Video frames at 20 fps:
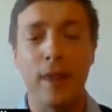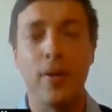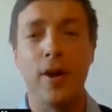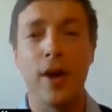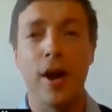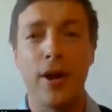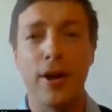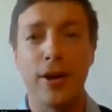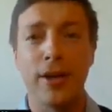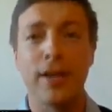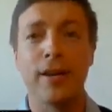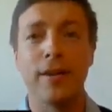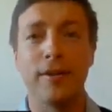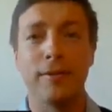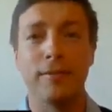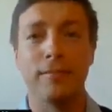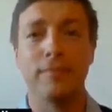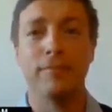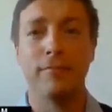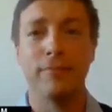we are
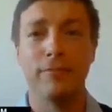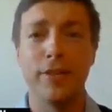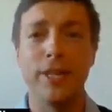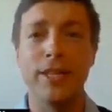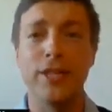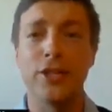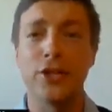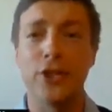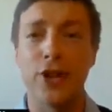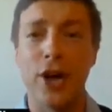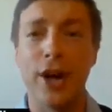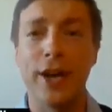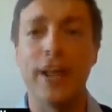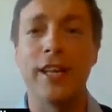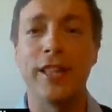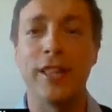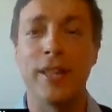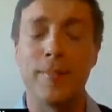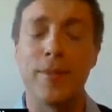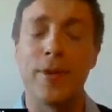looking very strongly
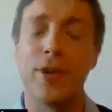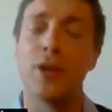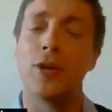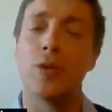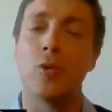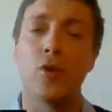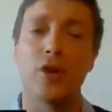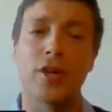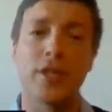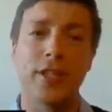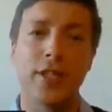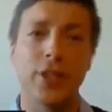at the mineral water,